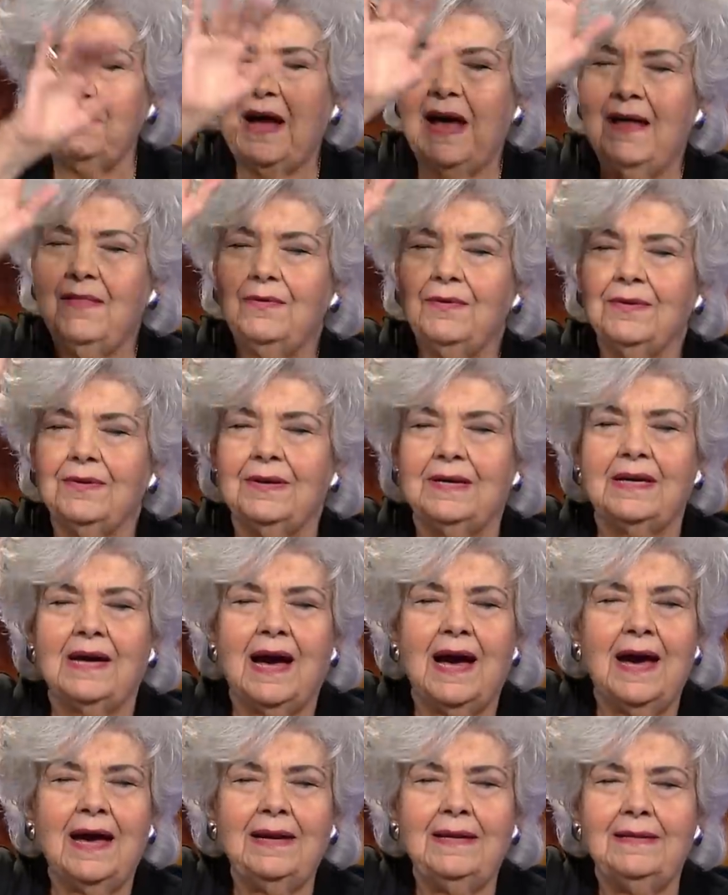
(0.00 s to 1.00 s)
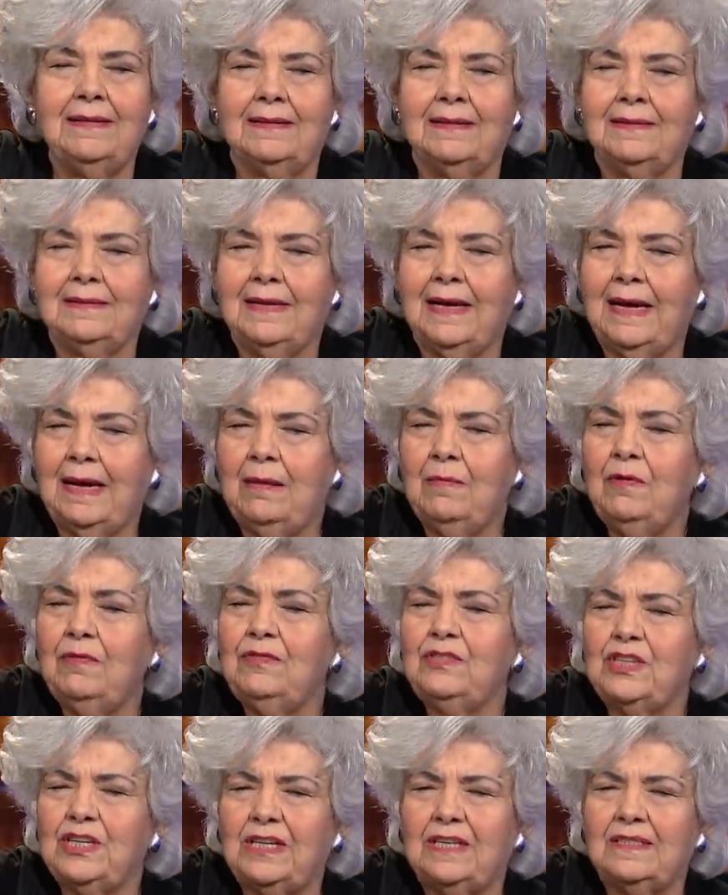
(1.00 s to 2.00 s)
Father God, in the name
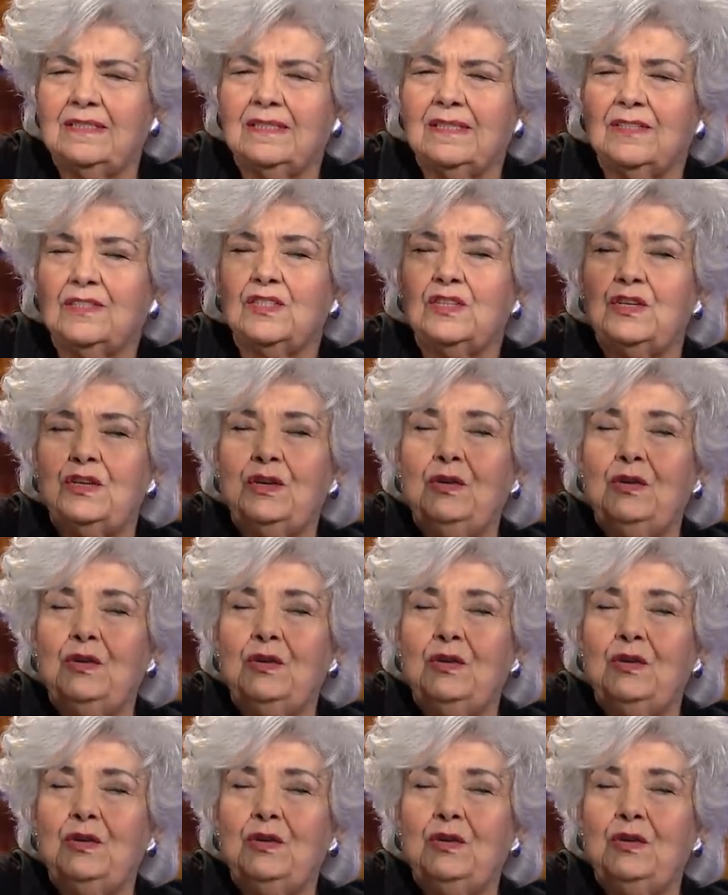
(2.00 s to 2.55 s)
of Jesus,